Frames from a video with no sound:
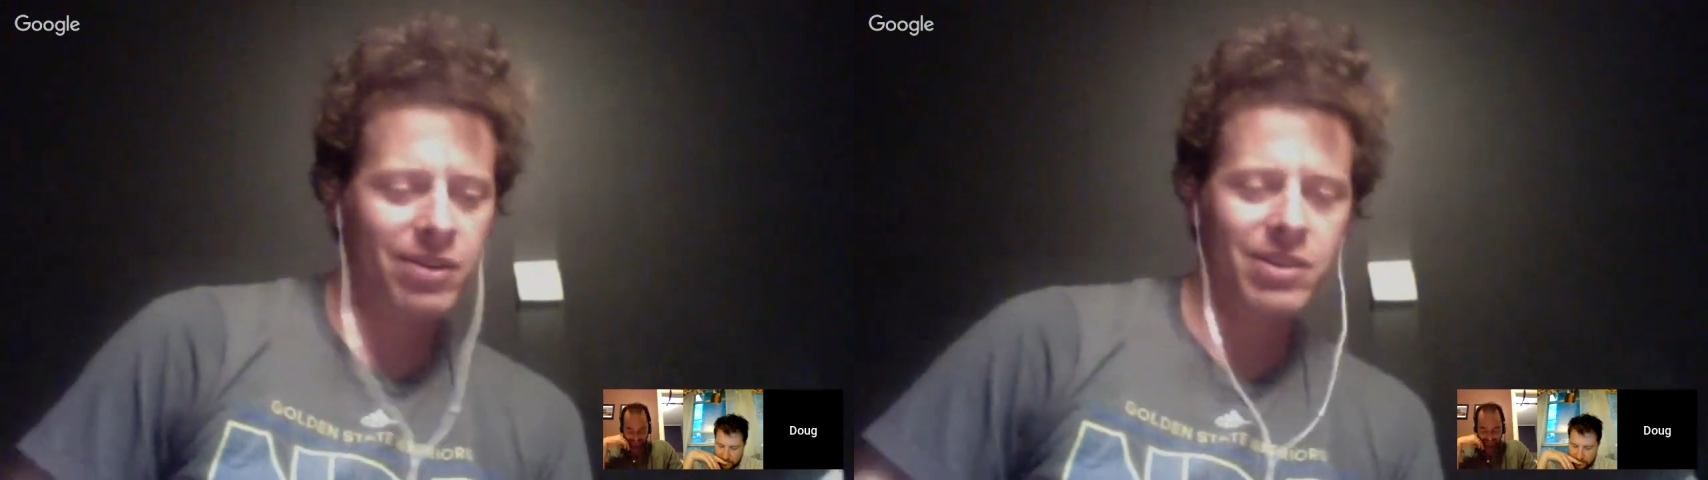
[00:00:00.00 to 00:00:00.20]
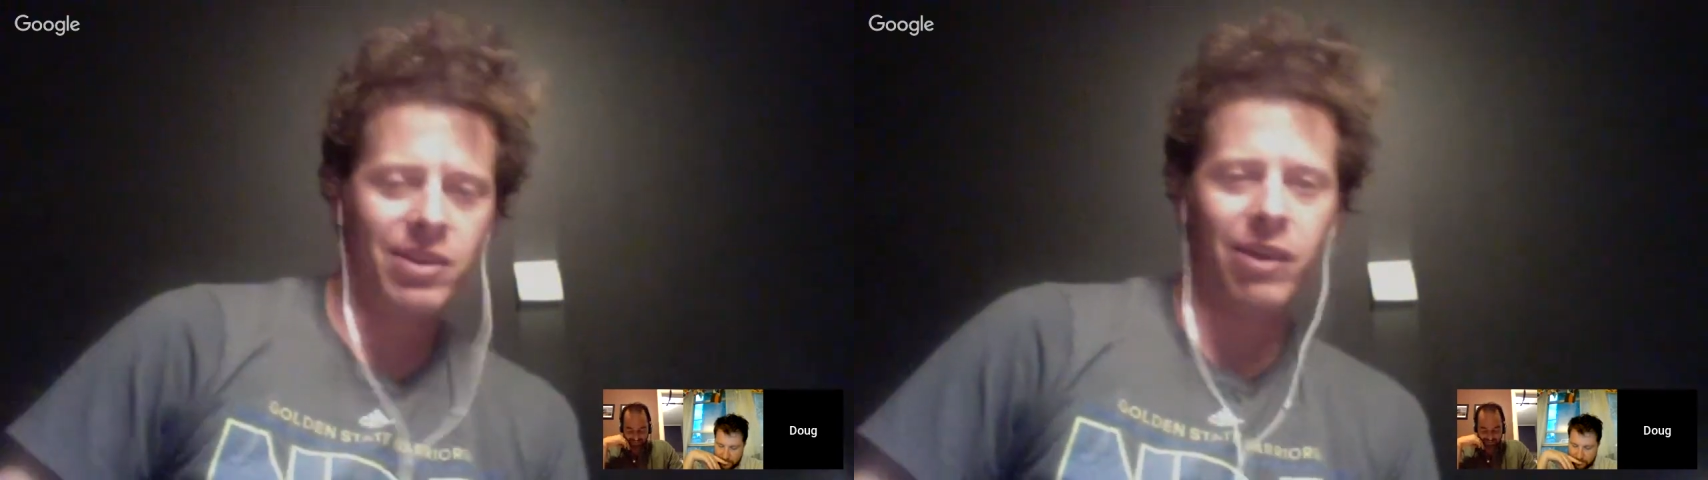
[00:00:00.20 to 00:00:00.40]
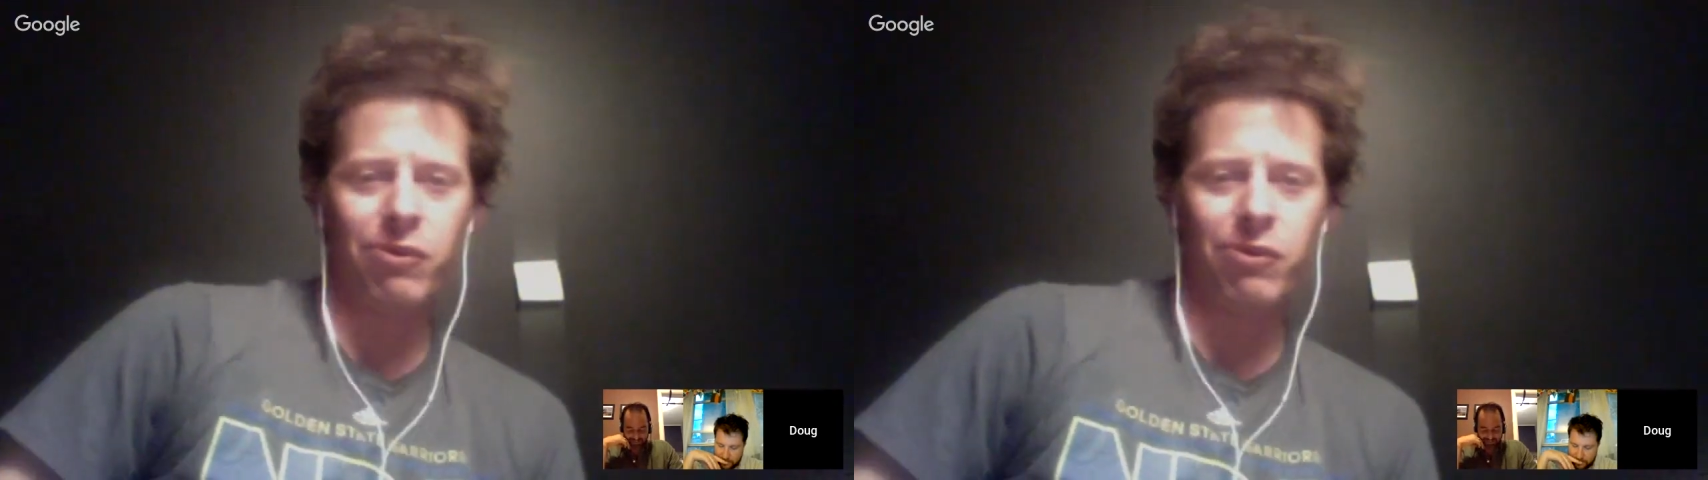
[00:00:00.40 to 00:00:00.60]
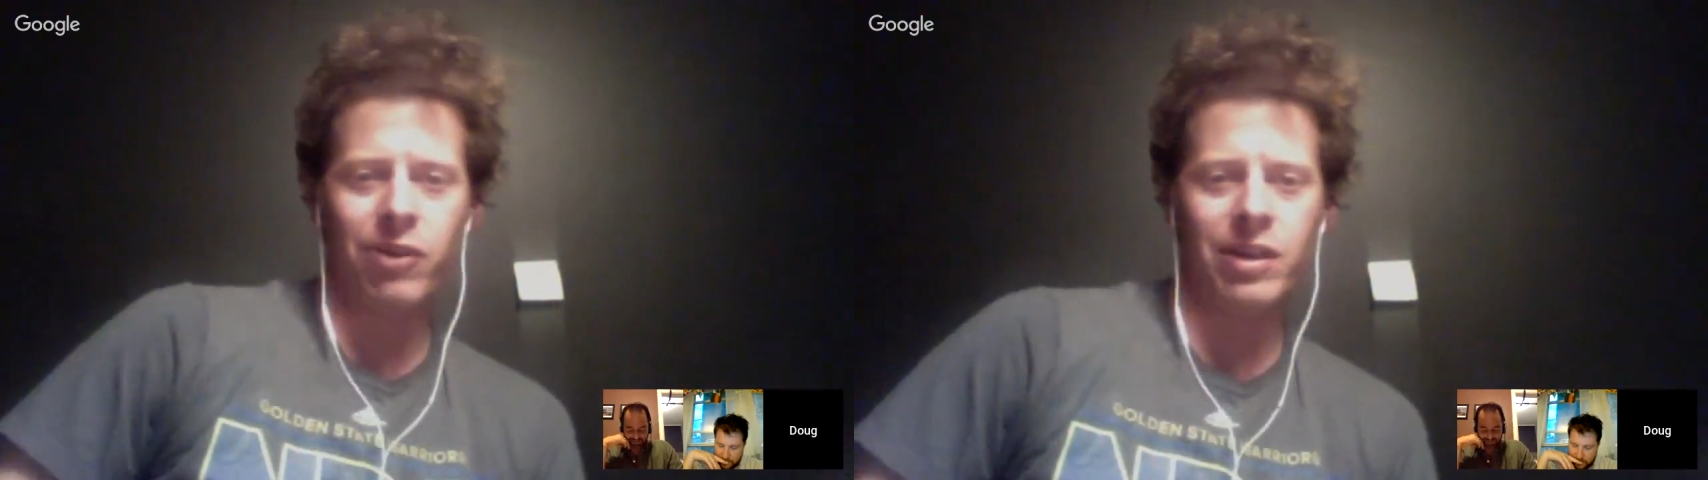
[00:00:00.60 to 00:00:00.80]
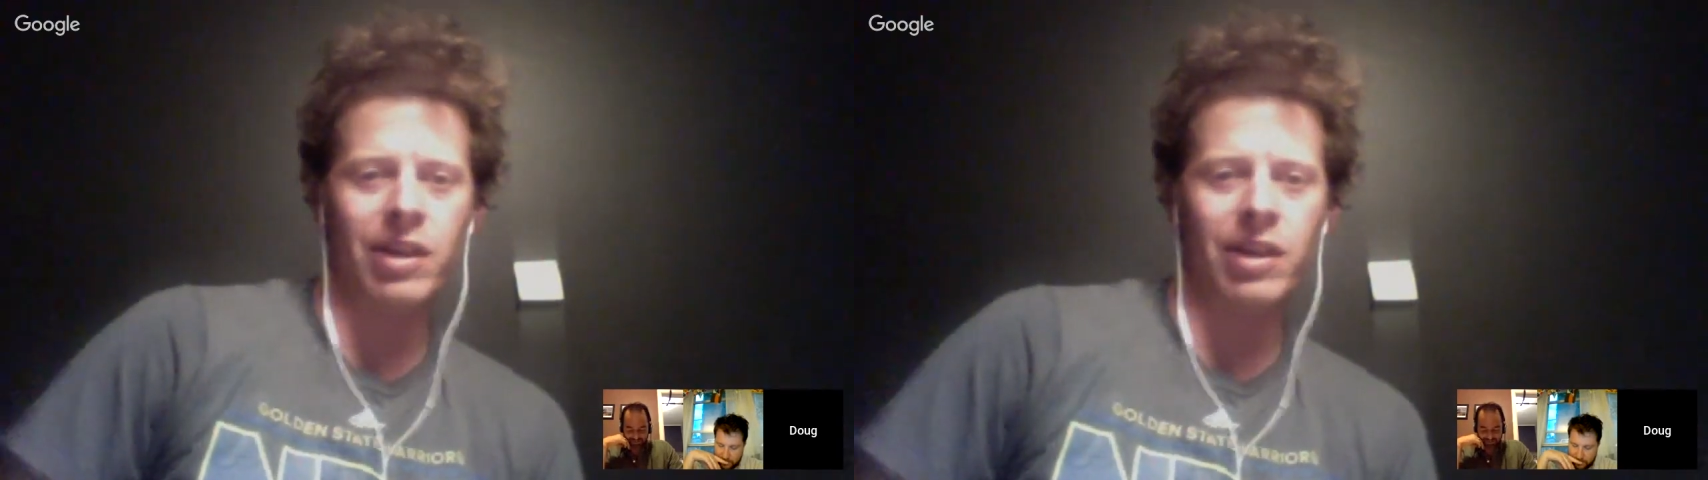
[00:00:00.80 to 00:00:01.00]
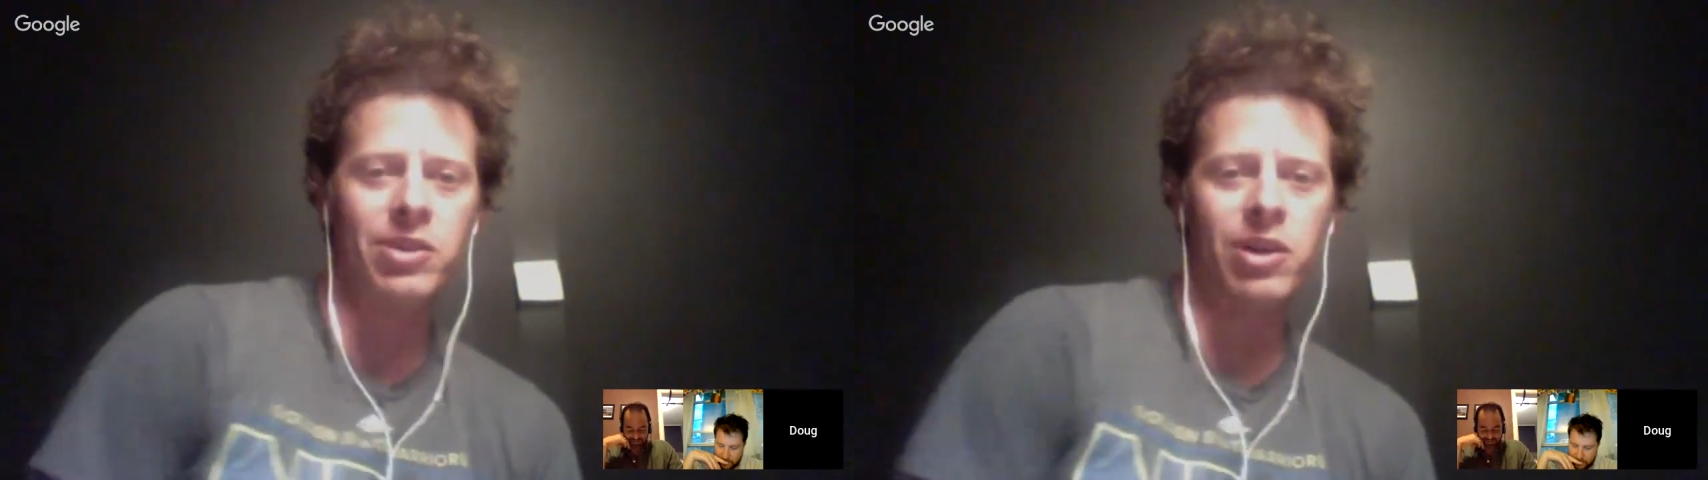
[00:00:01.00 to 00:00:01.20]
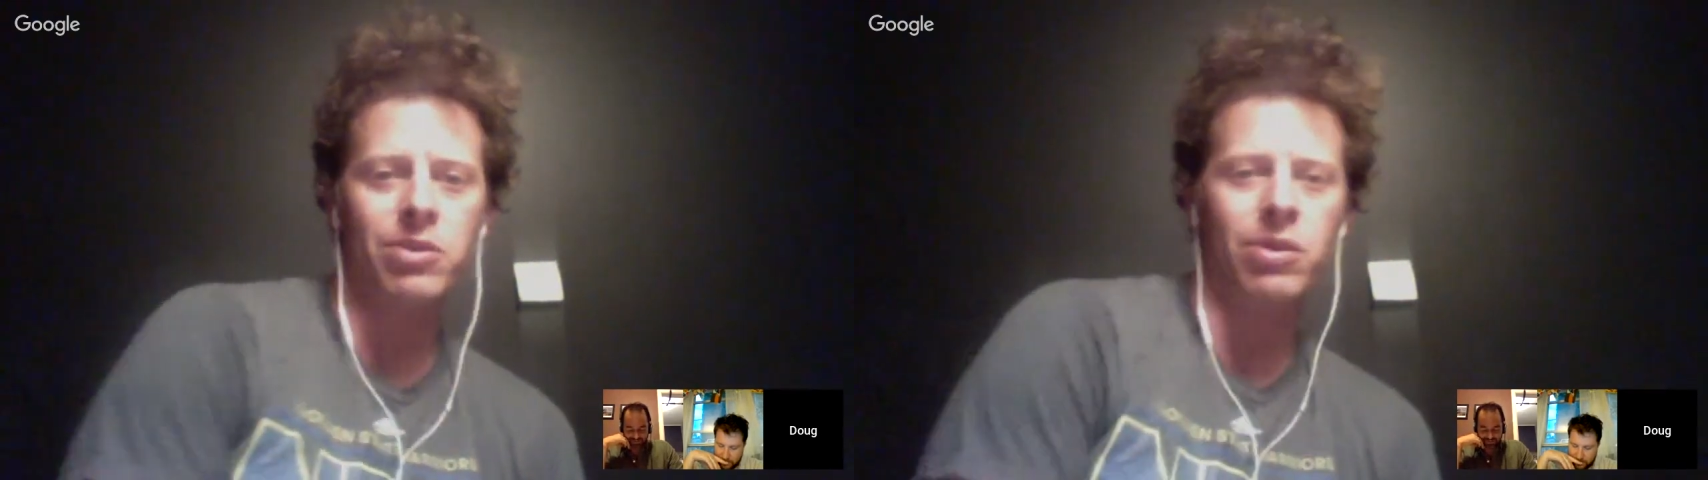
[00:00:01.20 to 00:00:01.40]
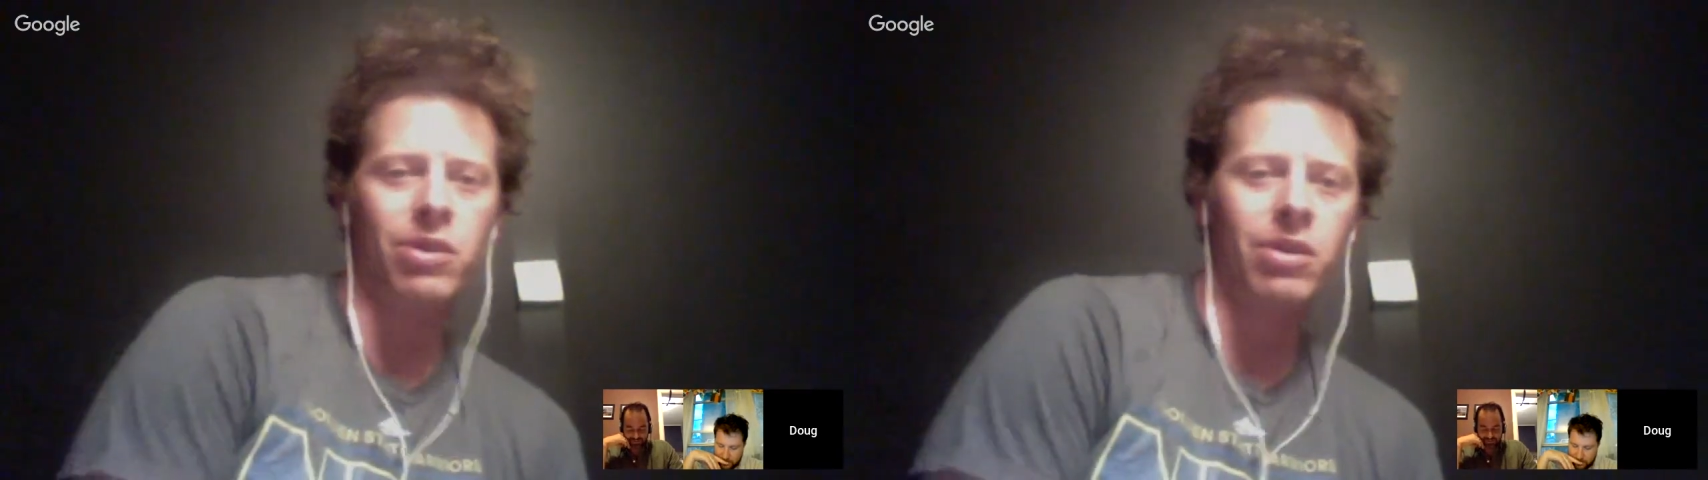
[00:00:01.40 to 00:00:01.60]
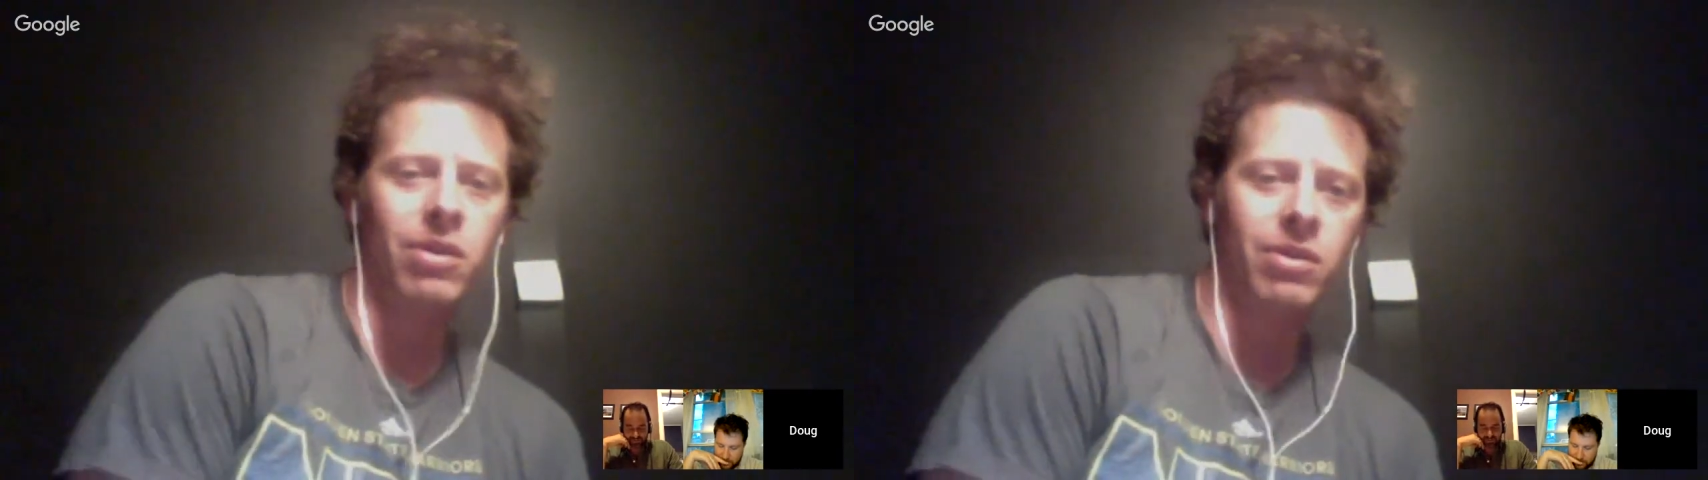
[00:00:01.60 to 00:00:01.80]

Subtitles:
It's a lot of fun, and it even starts with